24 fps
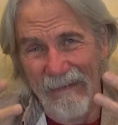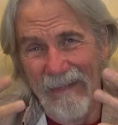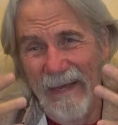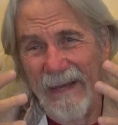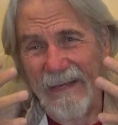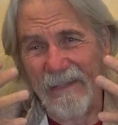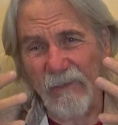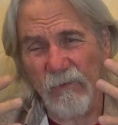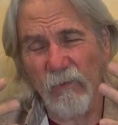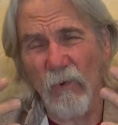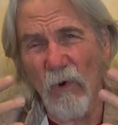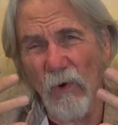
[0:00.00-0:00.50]

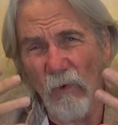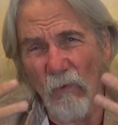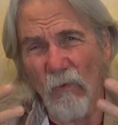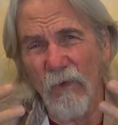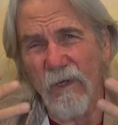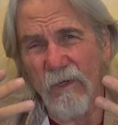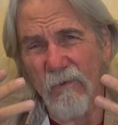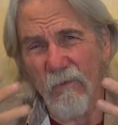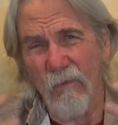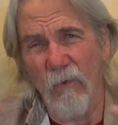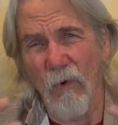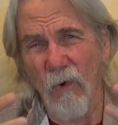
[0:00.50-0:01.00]
That's what
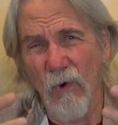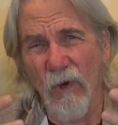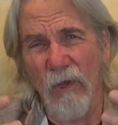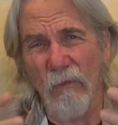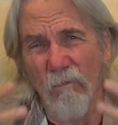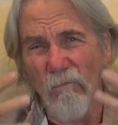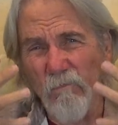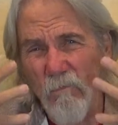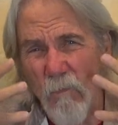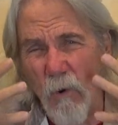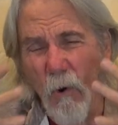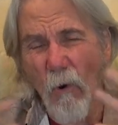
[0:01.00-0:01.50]
we want,
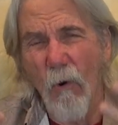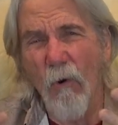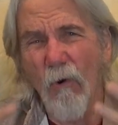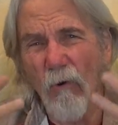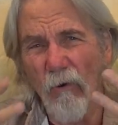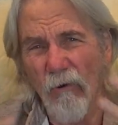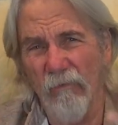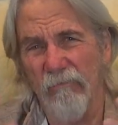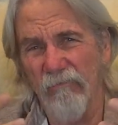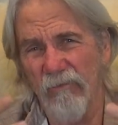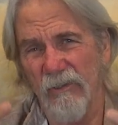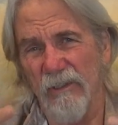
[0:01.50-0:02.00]

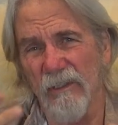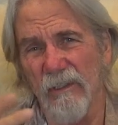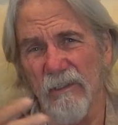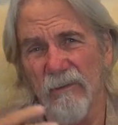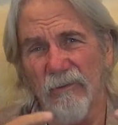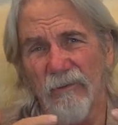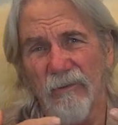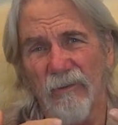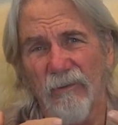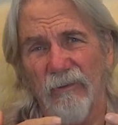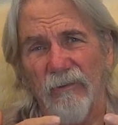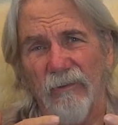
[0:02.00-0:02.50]
more of
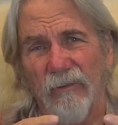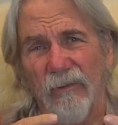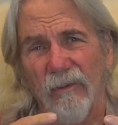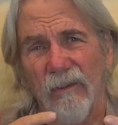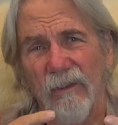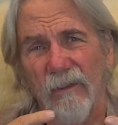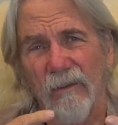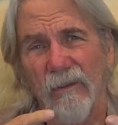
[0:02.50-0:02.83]
Jesus.